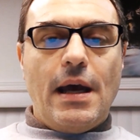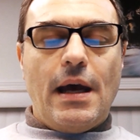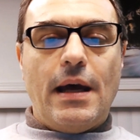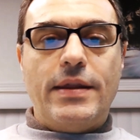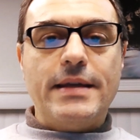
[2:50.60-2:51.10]

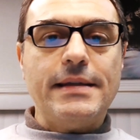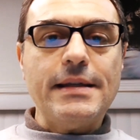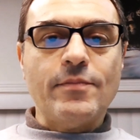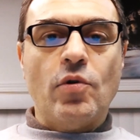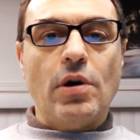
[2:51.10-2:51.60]
This is
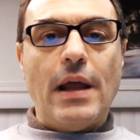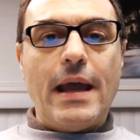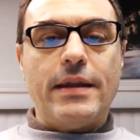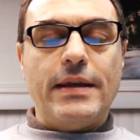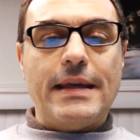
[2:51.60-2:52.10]
more
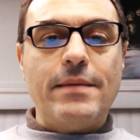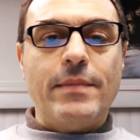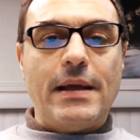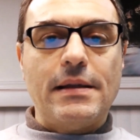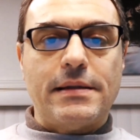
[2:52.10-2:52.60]
like the
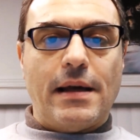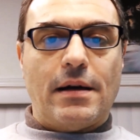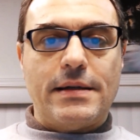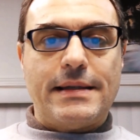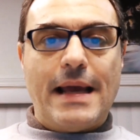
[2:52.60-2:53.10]
emails that are
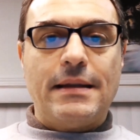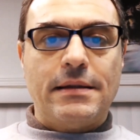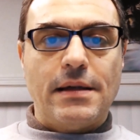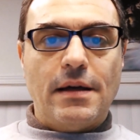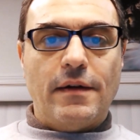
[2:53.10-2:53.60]
sent
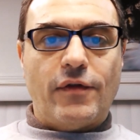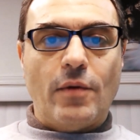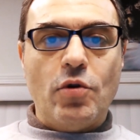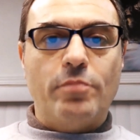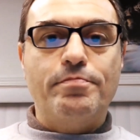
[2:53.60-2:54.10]
from
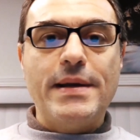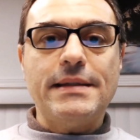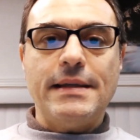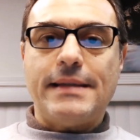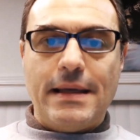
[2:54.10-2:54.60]
your
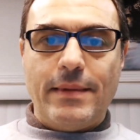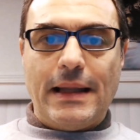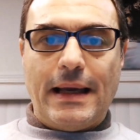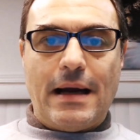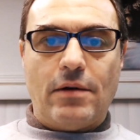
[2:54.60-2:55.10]
business email
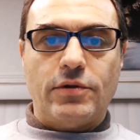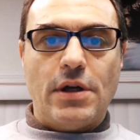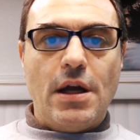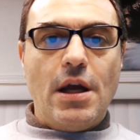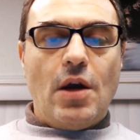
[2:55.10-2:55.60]
account,
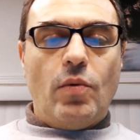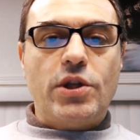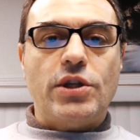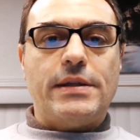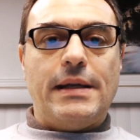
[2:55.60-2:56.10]
which
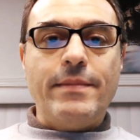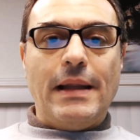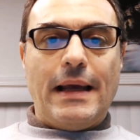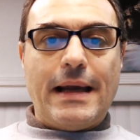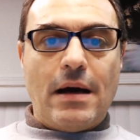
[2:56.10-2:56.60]
is an email
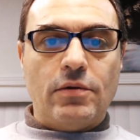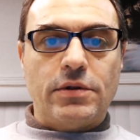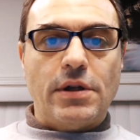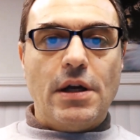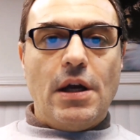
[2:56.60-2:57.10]
account
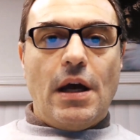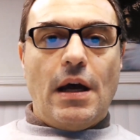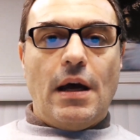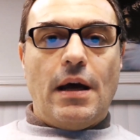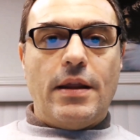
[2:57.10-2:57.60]

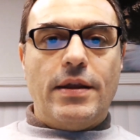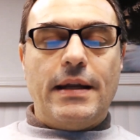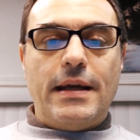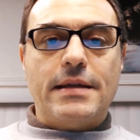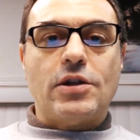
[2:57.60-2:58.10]
that
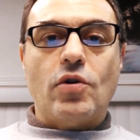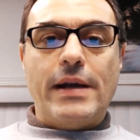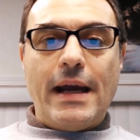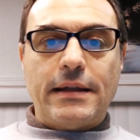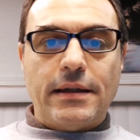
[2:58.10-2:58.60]
is
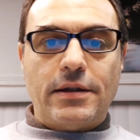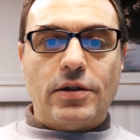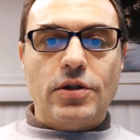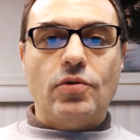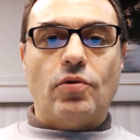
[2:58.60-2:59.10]
connected to
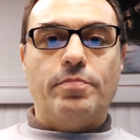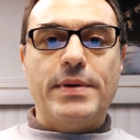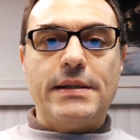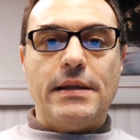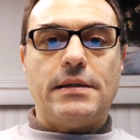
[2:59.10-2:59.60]
your
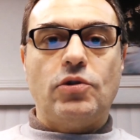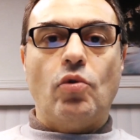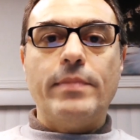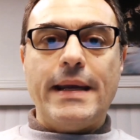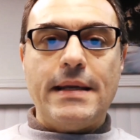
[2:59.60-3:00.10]
business
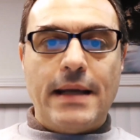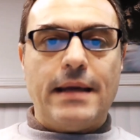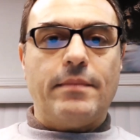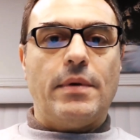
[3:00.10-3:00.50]
domain name.